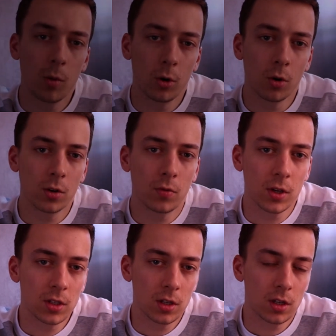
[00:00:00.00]
we're going to
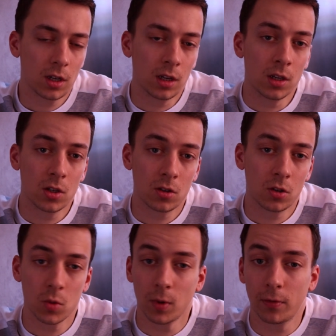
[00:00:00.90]
fix this is
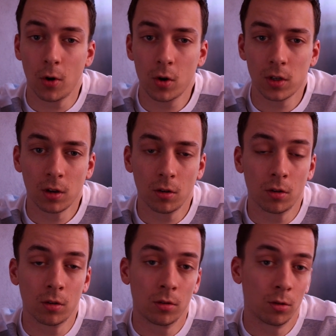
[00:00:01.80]
just by focusing
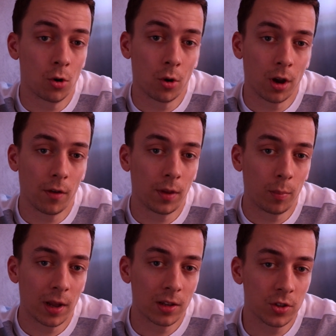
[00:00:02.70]
on growing healthy
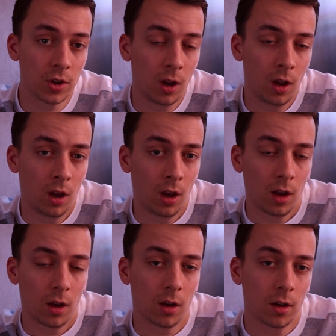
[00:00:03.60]
plants.
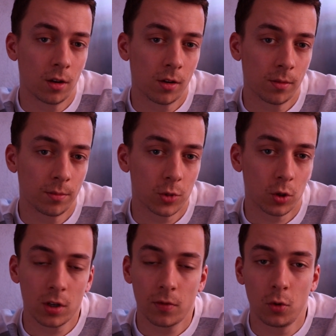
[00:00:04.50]
So
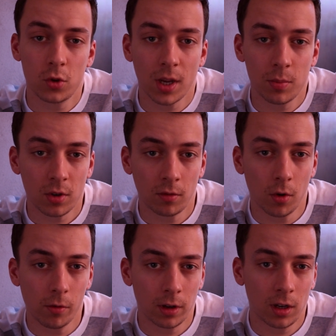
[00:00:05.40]
there's a few steps
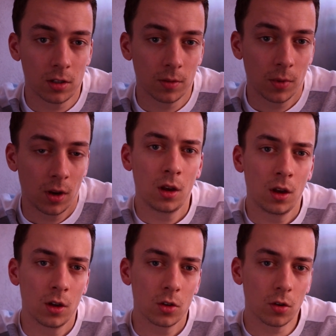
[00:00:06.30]
involved in this.
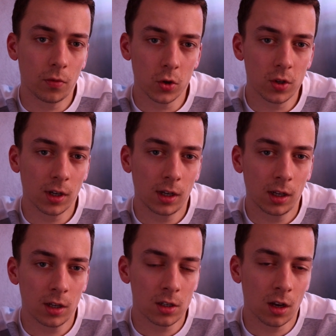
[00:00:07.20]
So the first thing I
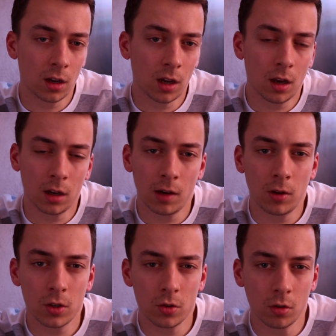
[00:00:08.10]
did is I gave
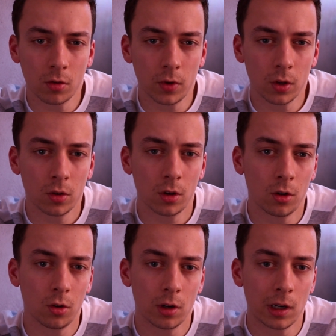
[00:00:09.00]
the external filter a
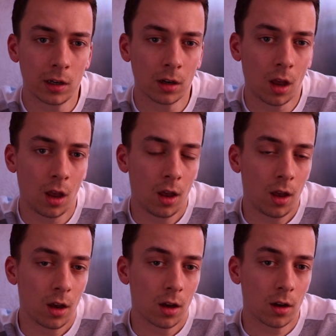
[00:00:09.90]
good clean.
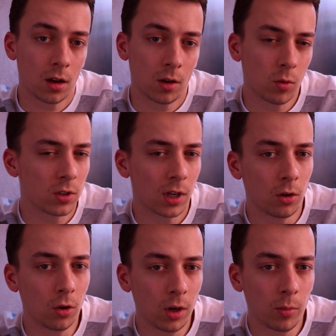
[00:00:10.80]
It wasn't that
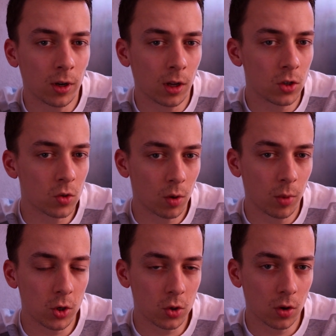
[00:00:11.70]
dirty, but I just want to
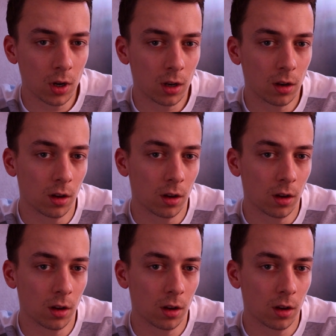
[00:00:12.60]
make sure that